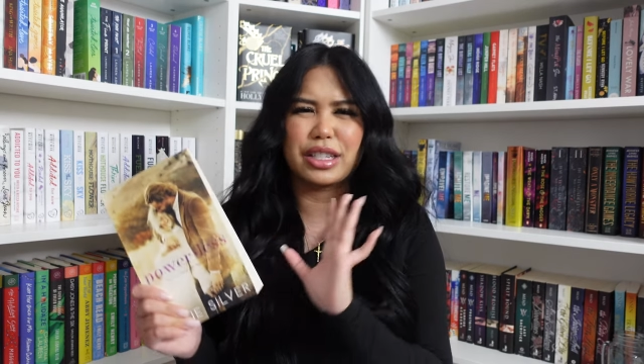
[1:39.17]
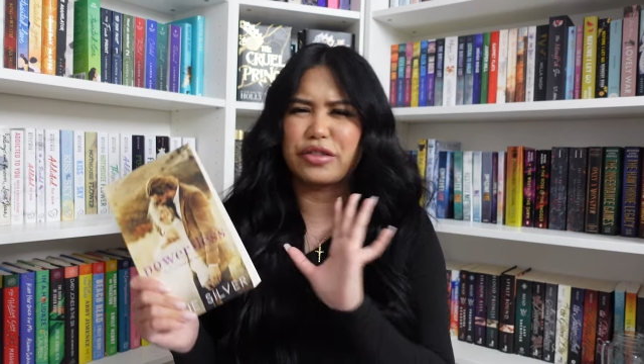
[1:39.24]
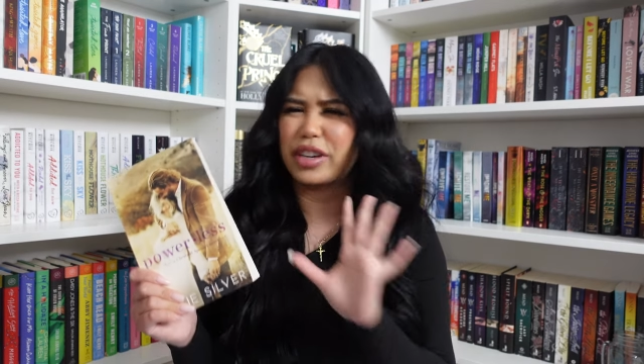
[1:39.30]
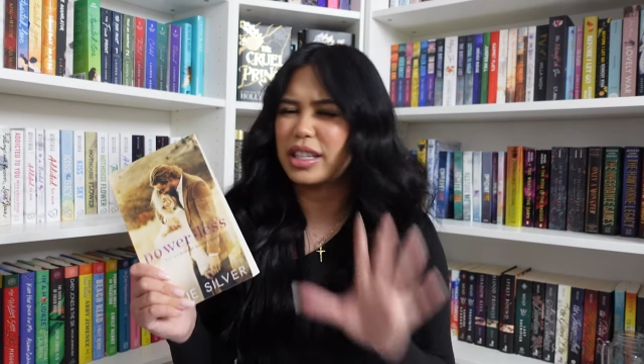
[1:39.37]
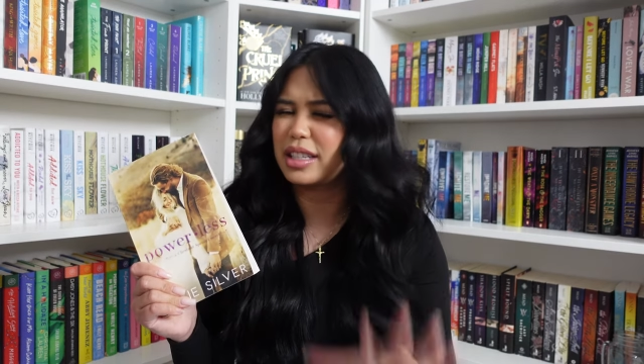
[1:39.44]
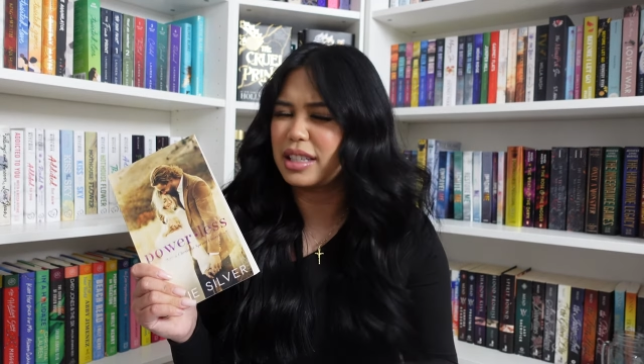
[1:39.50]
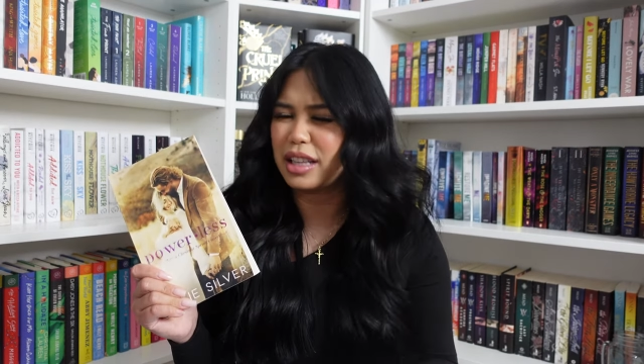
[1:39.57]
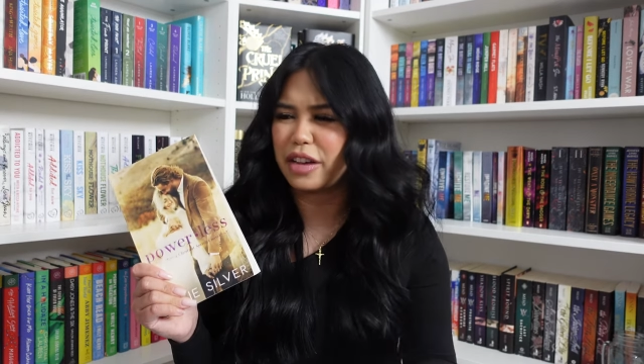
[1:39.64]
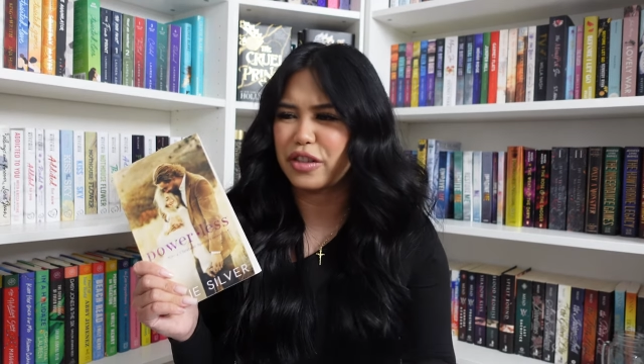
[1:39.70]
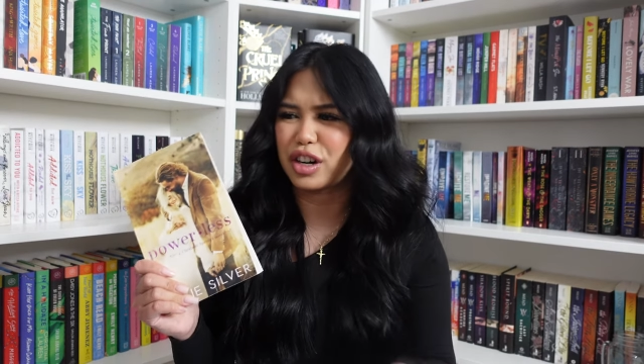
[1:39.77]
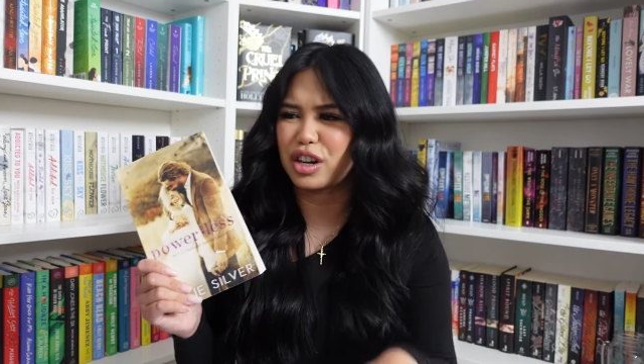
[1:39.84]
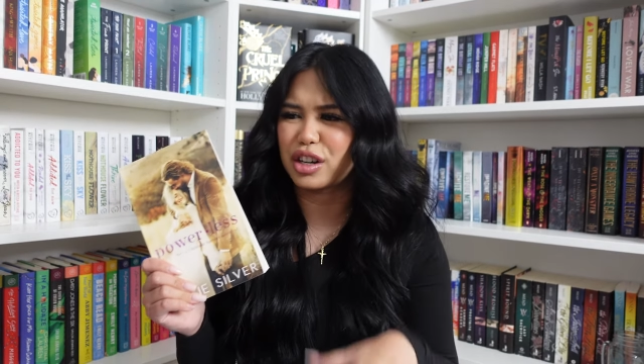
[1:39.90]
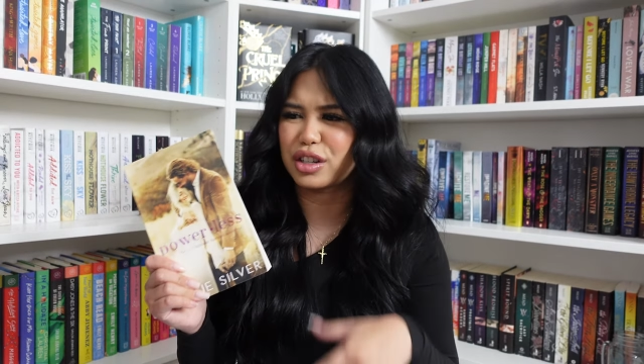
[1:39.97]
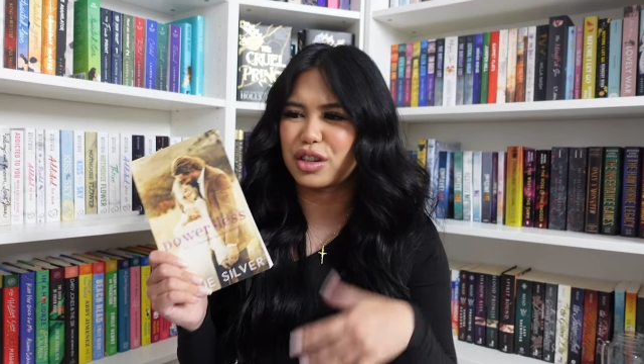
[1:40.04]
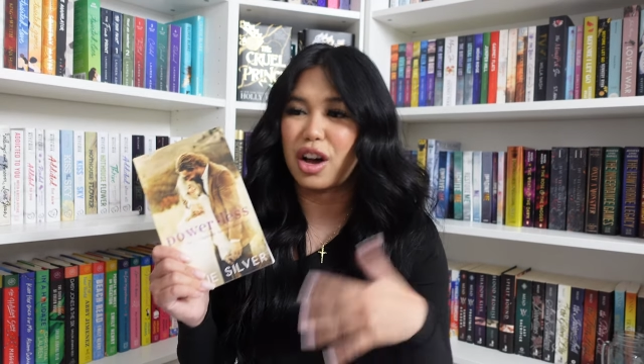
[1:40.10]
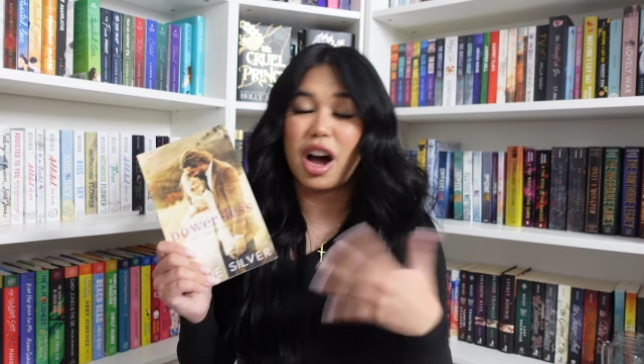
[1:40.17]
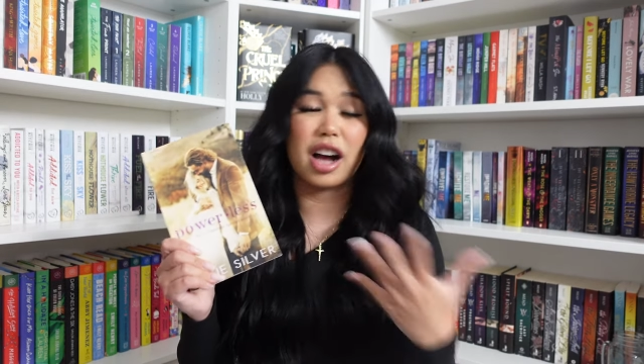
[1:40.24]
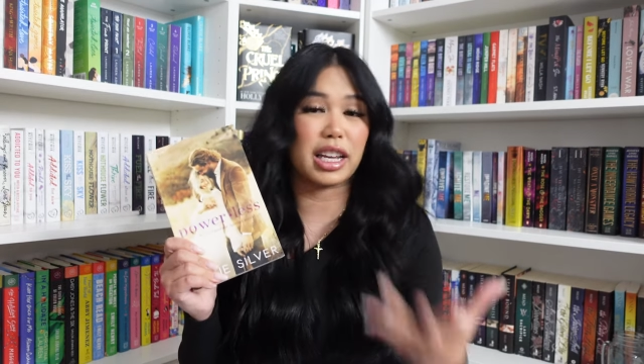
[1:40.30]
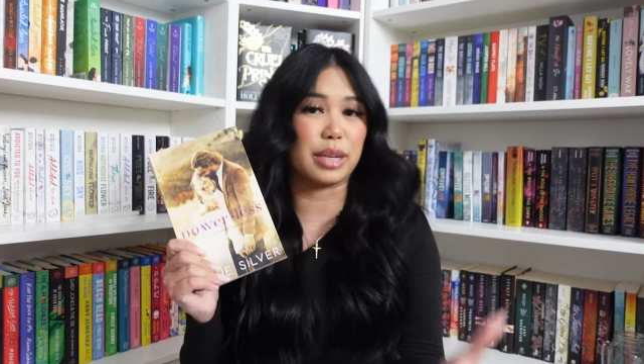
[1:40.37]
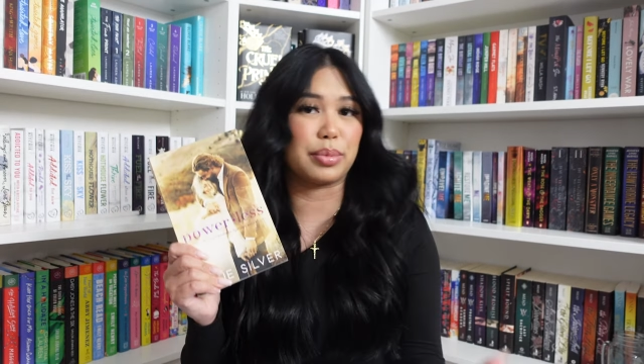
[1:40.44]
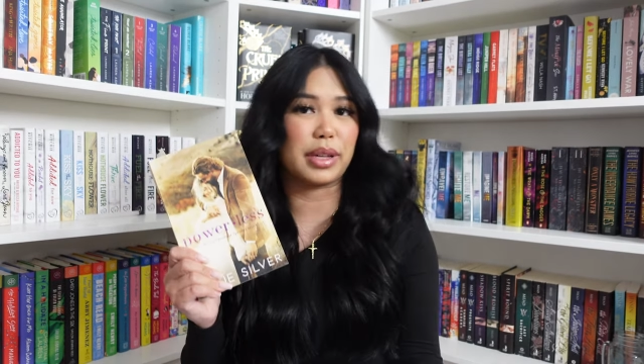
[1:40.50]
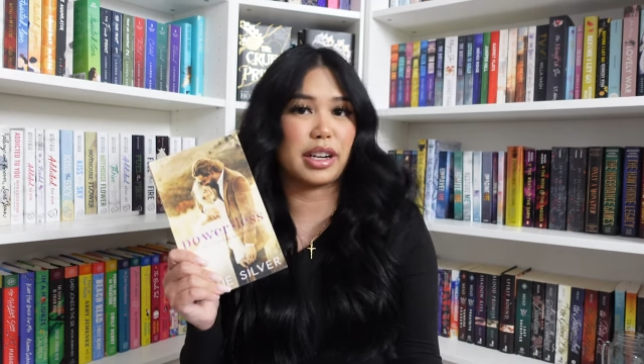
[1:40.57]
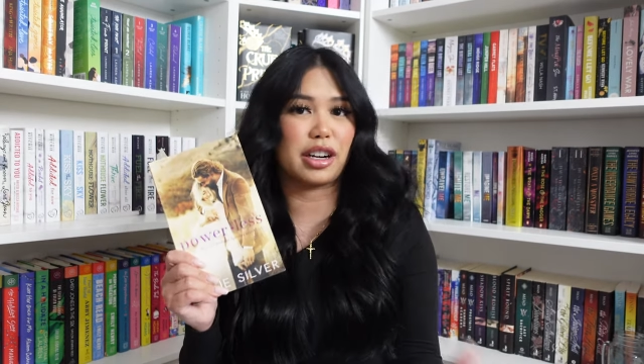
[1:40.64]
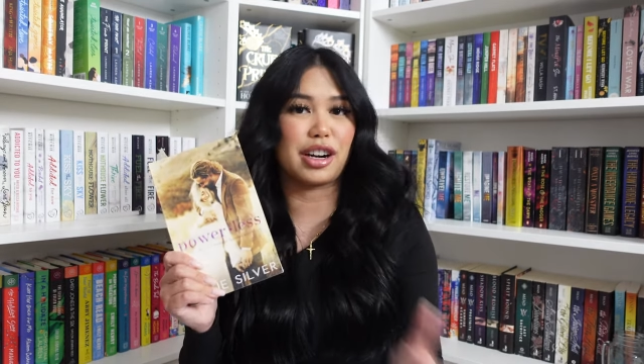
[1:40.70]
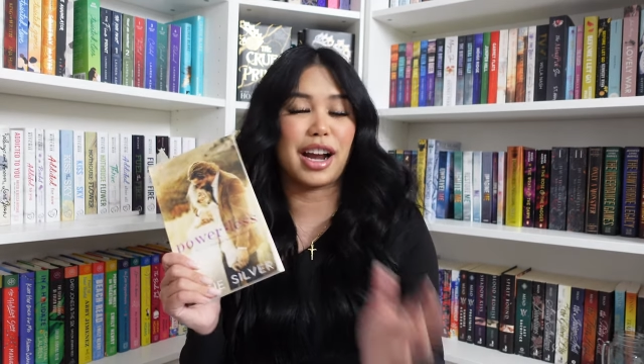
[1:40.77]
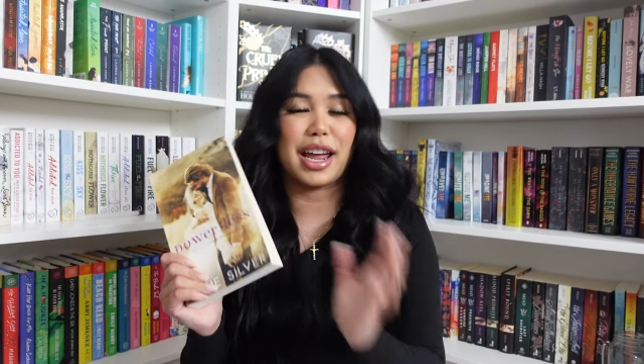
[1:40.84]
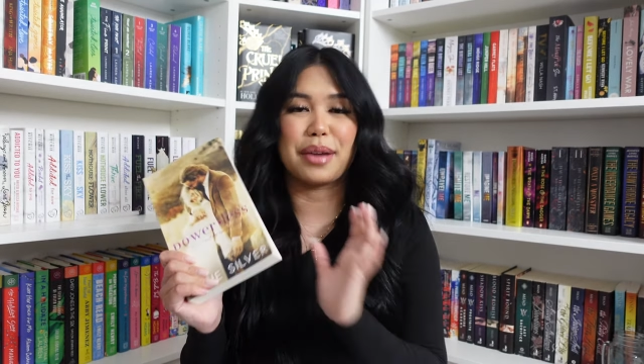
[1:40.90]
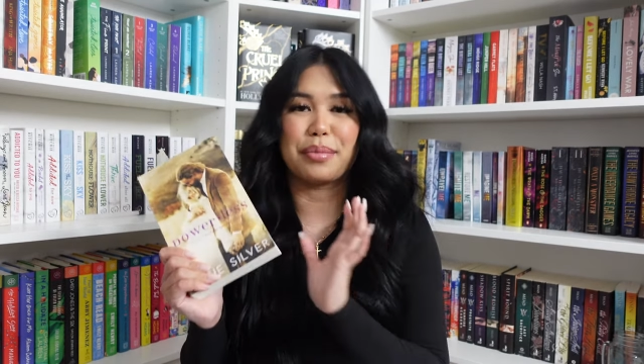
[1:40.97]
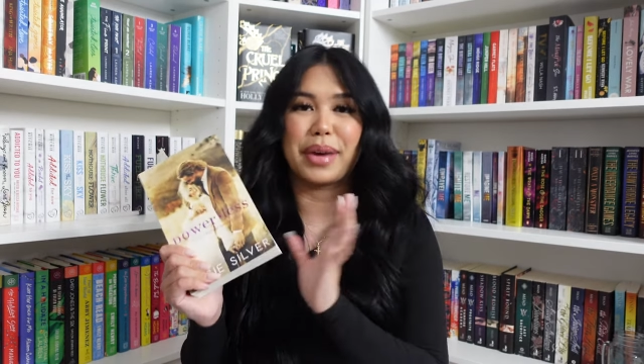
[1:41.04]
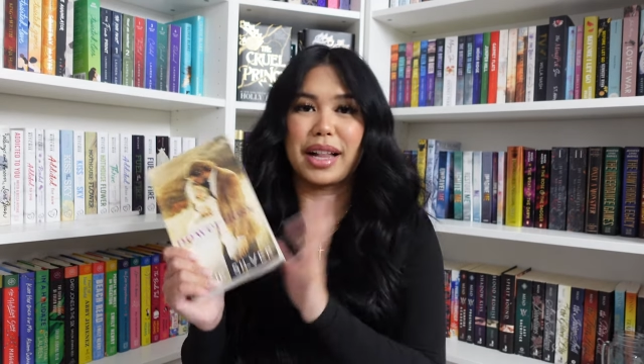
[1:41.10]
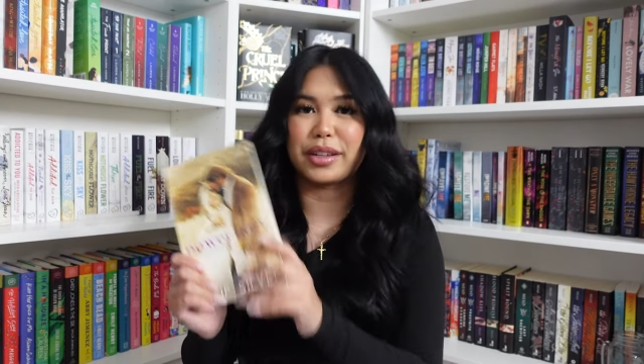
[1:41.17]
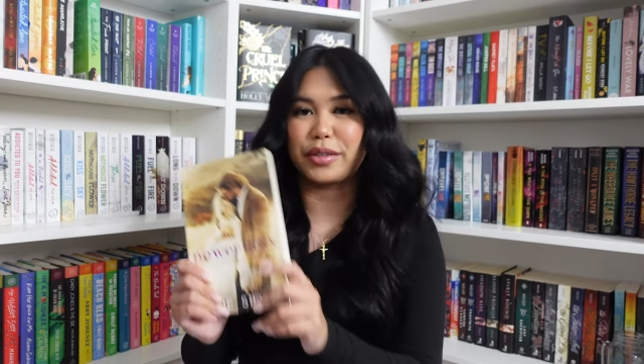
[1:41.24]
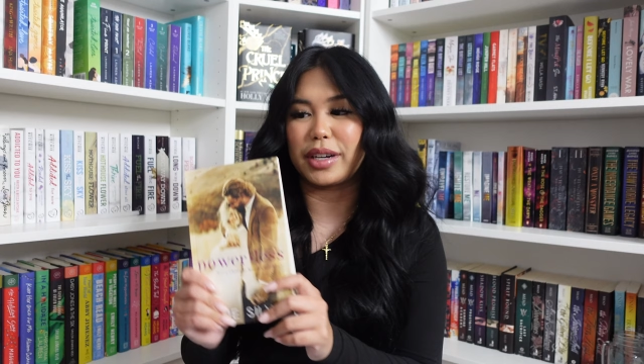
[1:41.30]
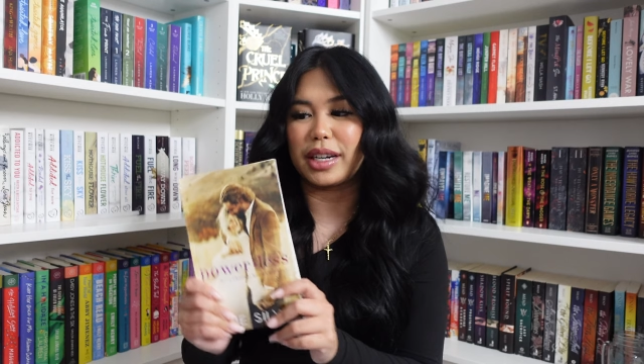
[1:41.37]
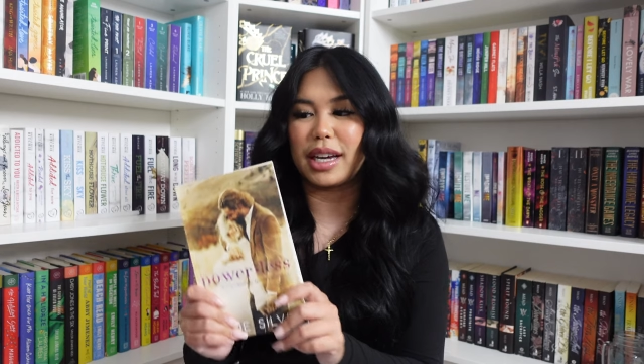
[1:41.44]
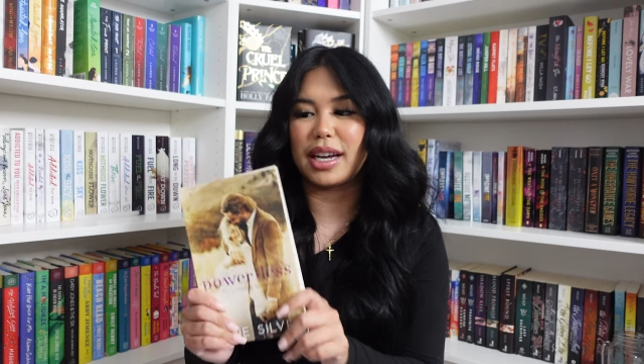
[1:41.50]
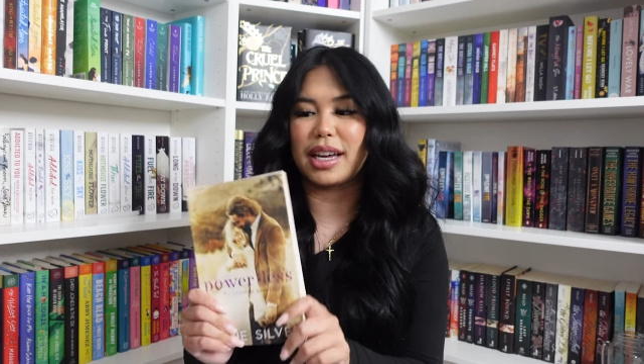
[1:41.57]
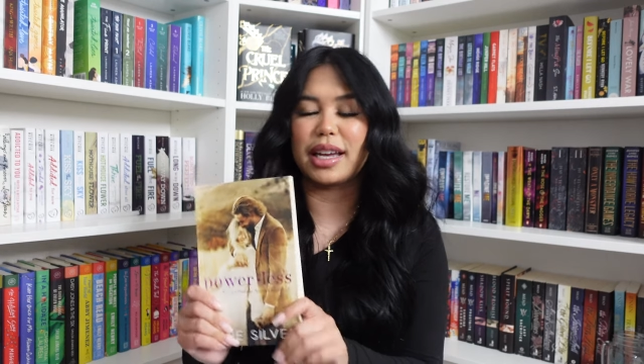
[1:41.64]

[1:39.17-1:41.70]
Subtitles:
Friends to Lovers, Hockey Player, and Ballerina.